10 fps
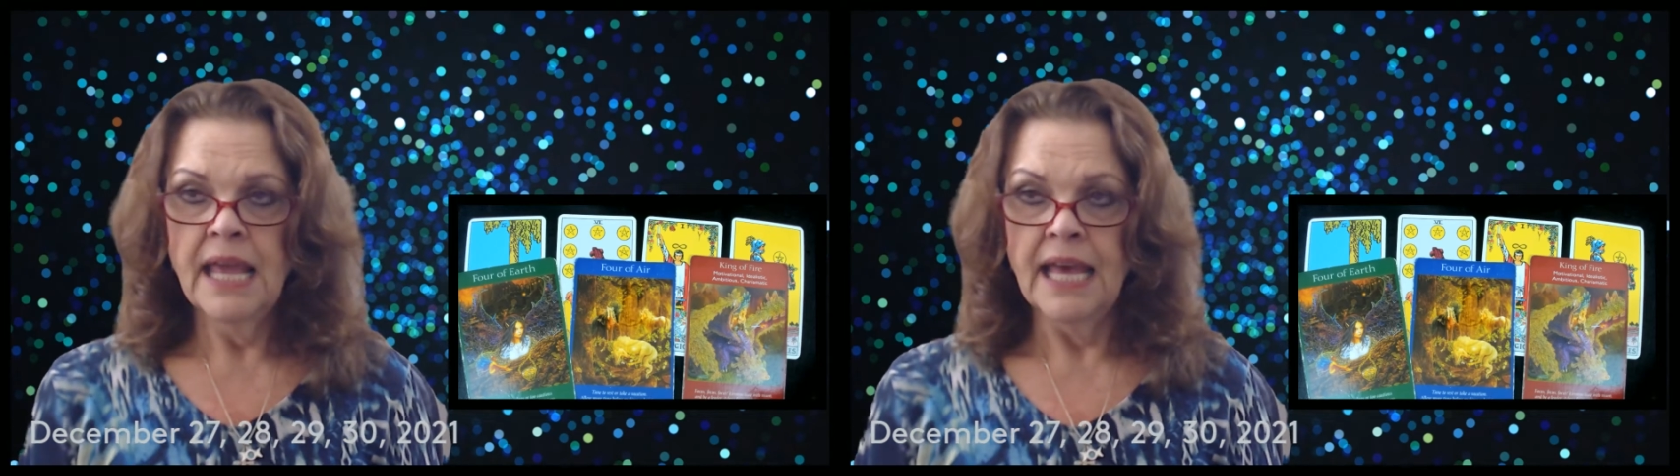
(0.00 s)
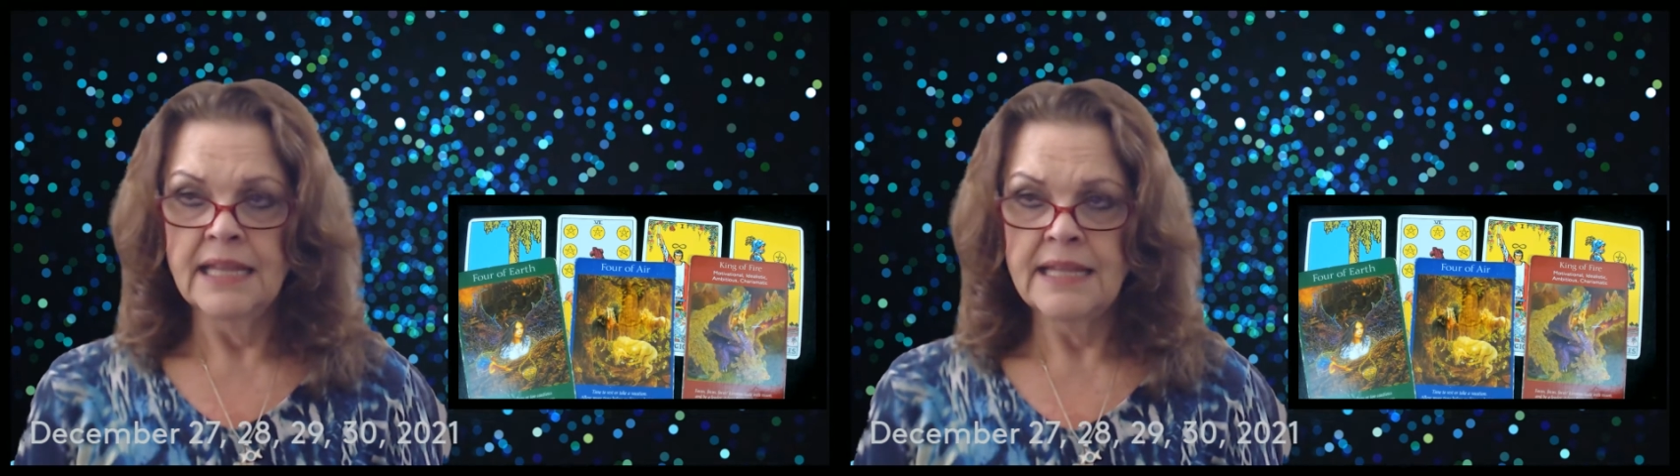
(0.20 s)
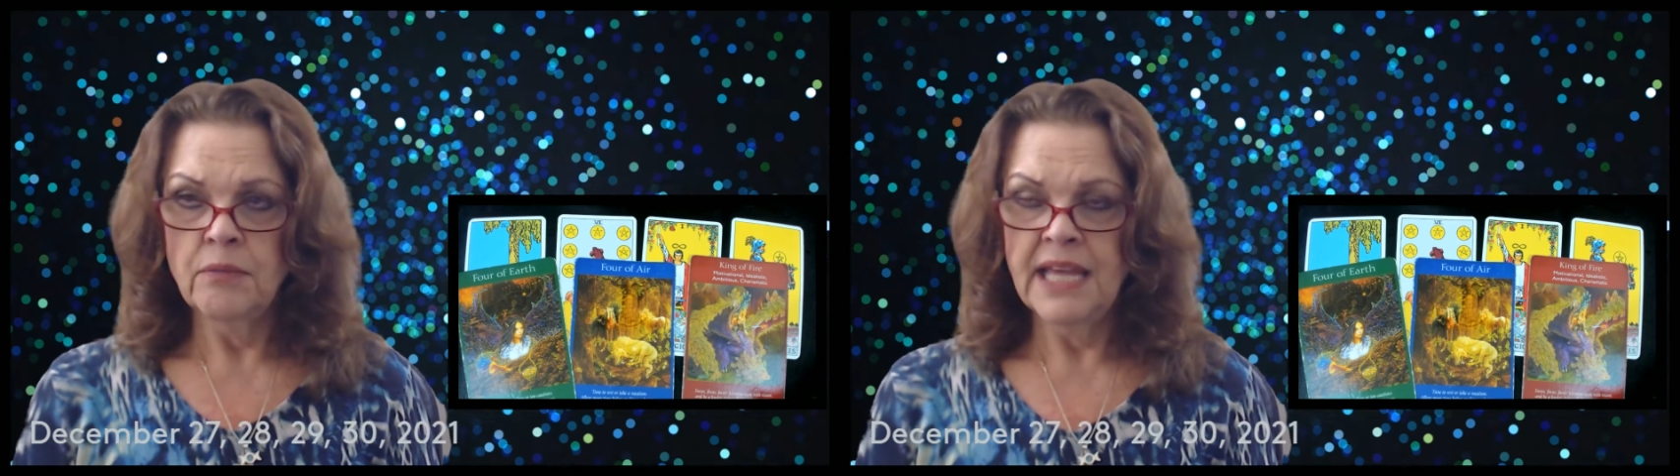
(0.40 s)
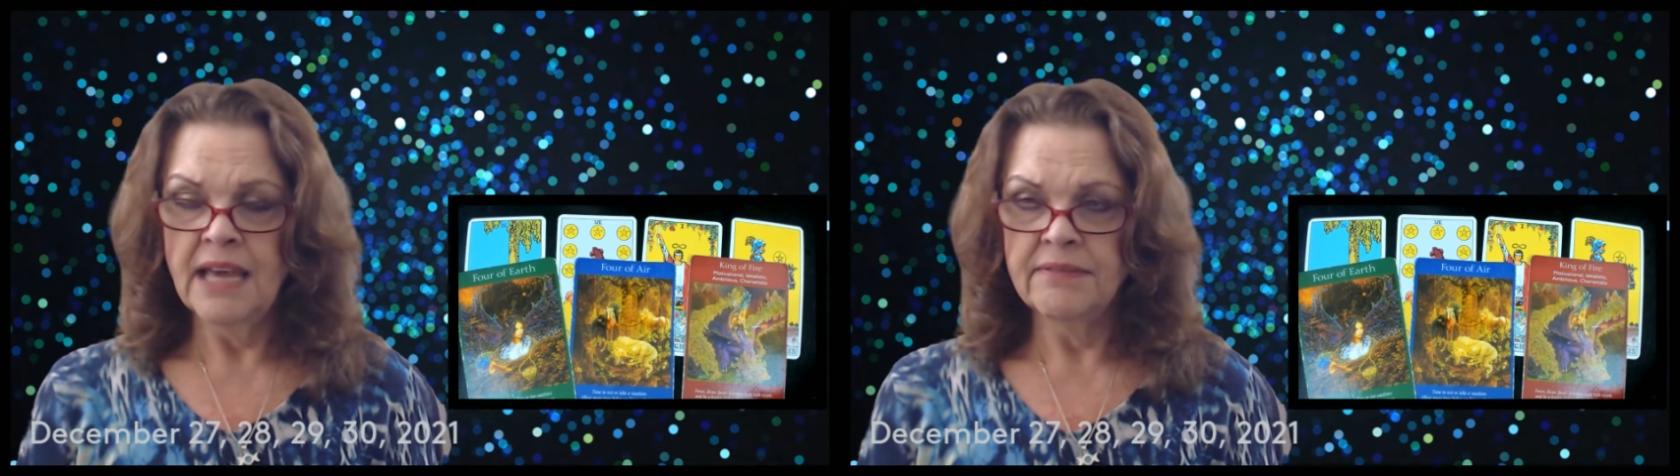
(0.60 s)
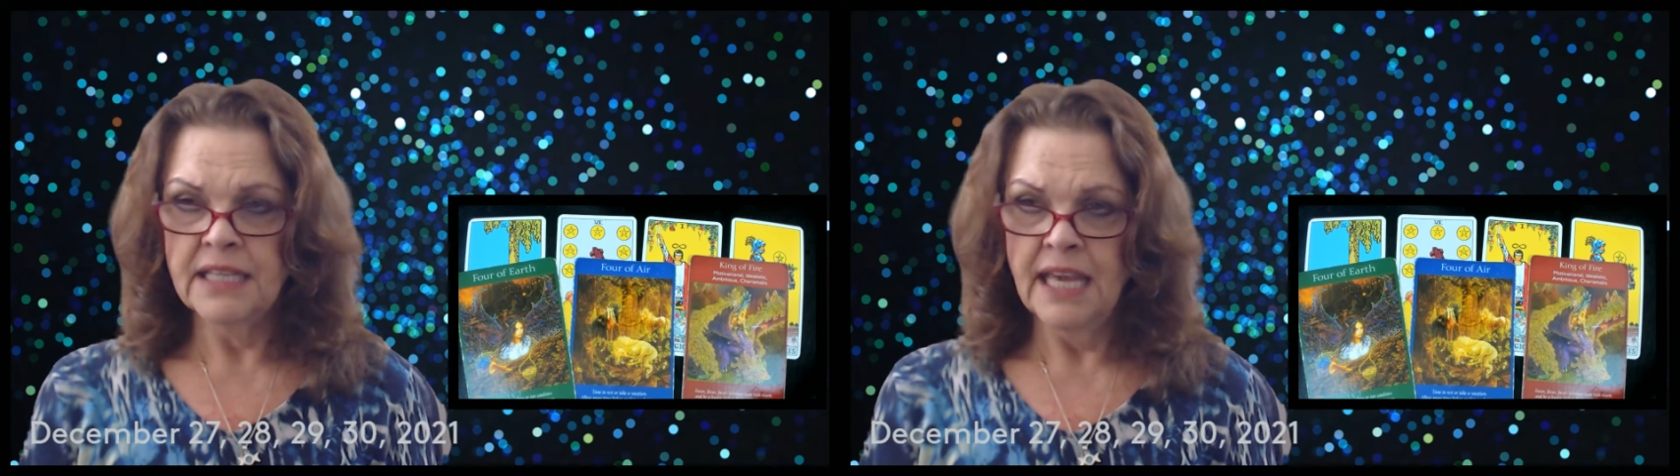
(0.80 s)
and then we
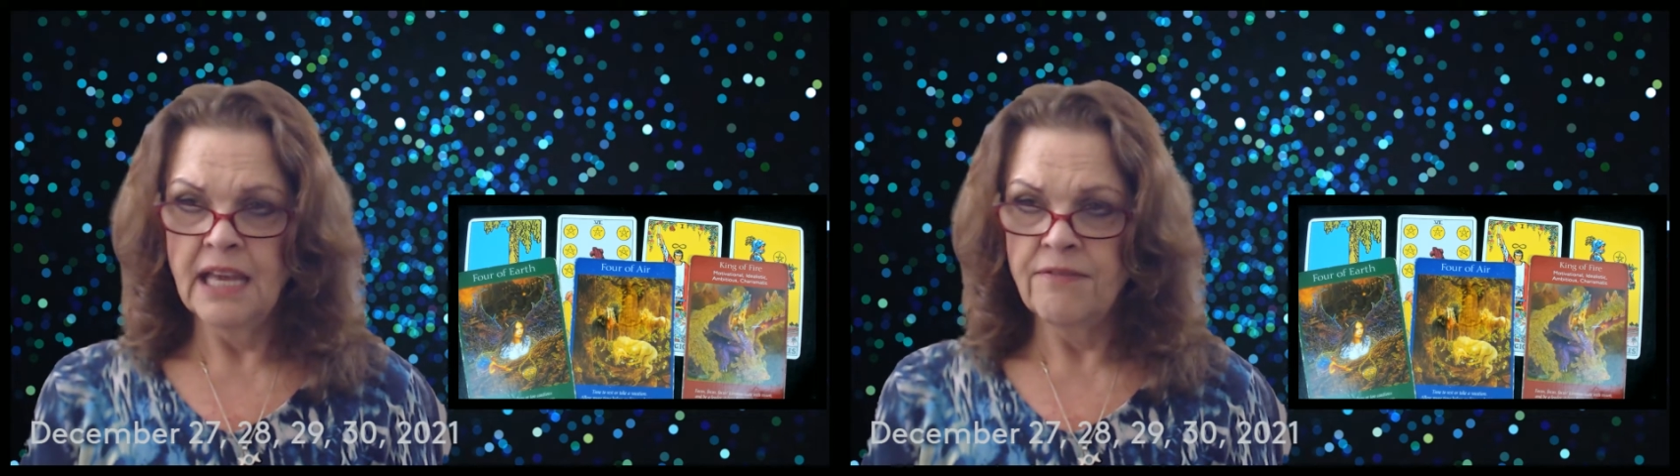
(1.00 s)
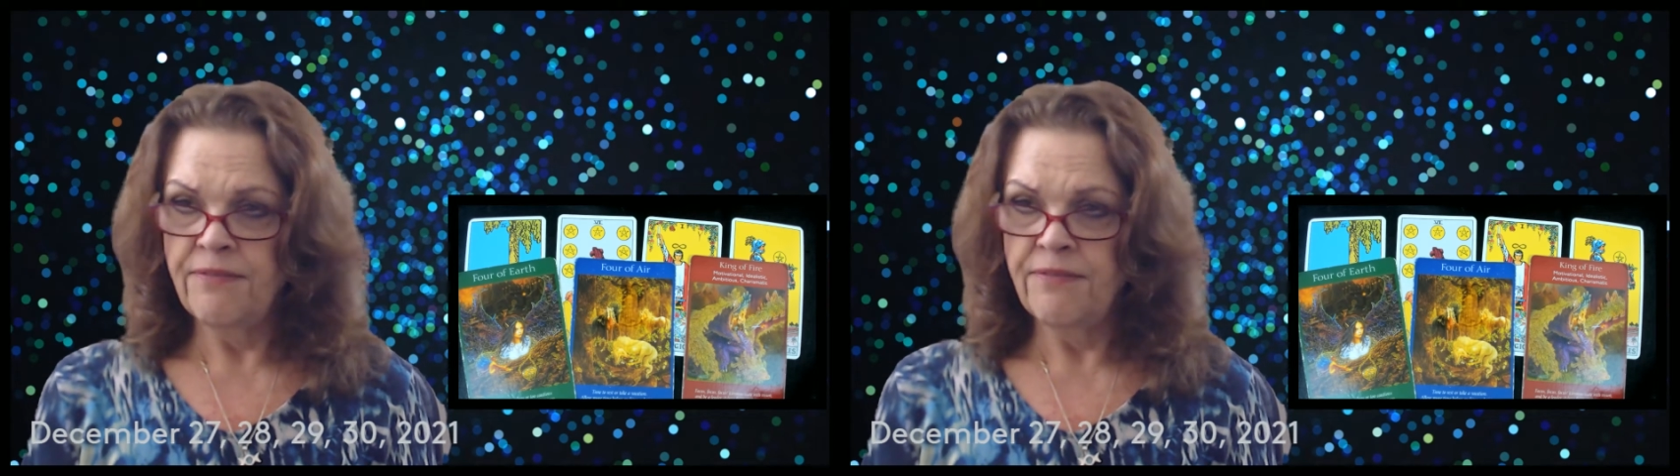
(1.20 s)
have the king of